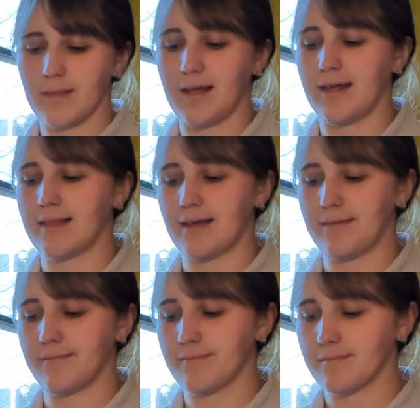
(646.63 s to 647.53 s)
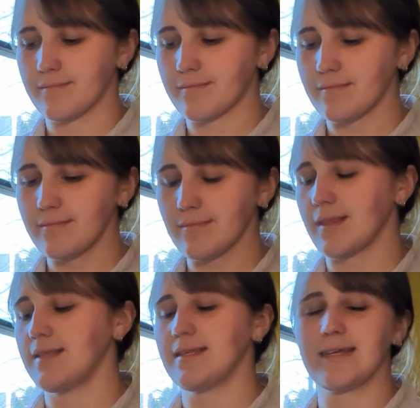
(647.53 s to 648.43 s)
I like that.
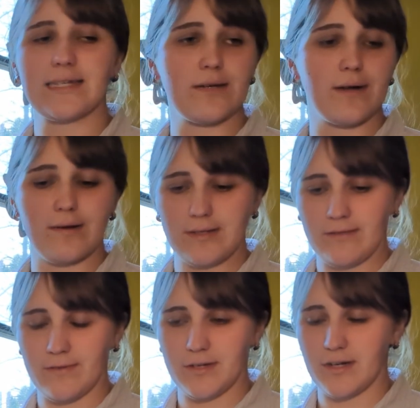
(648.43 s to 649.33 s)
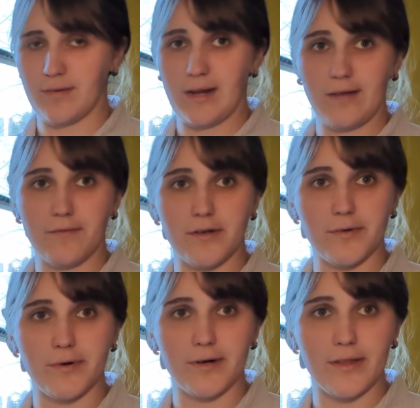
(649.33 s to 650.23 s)
It's exactly what I was envisioning when I first
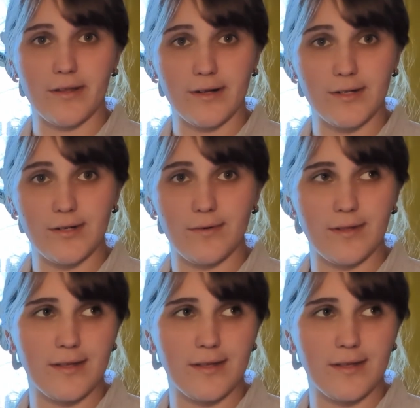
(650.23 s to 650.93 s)
recorded the song too, with